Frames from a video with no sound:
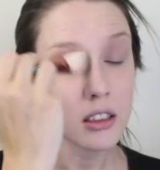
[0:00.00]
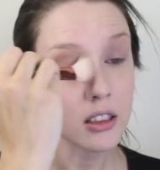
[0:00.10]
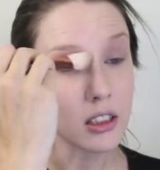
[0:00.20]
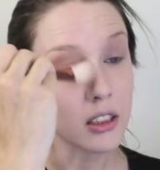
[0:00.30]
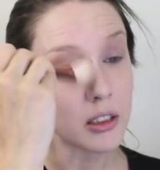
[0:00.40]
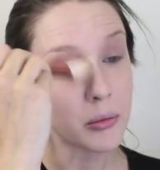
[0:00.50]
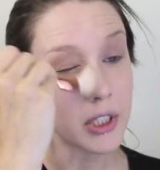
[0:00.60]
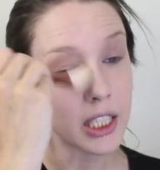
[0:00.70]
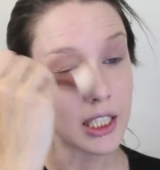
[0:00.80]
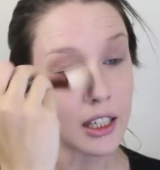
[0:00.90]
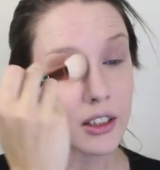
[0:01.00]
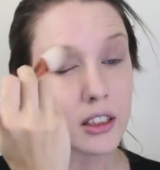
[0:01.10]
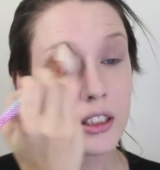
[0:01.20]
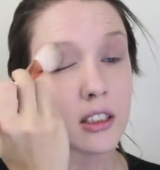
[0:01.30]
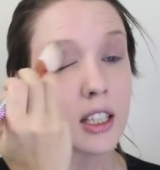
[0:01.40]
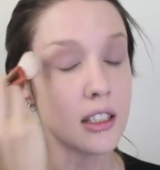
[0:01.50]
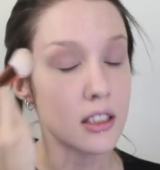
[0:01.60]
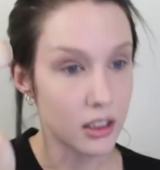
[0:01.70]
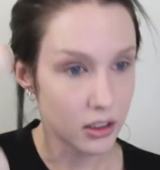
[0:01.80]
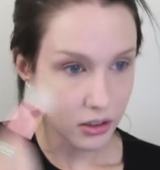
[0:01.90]
So you're going to bring it down the sides
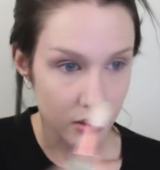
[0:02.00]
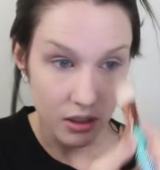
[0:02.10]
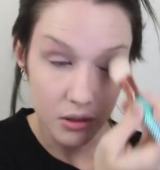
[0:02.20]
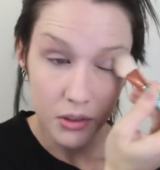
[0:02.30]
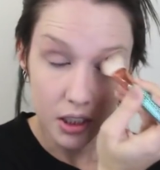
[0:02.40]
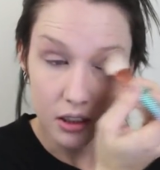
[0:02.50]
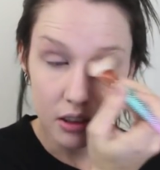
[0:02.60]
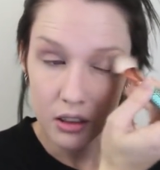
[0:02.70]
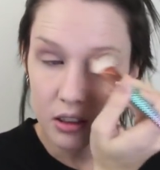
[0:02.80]
of the nose as well.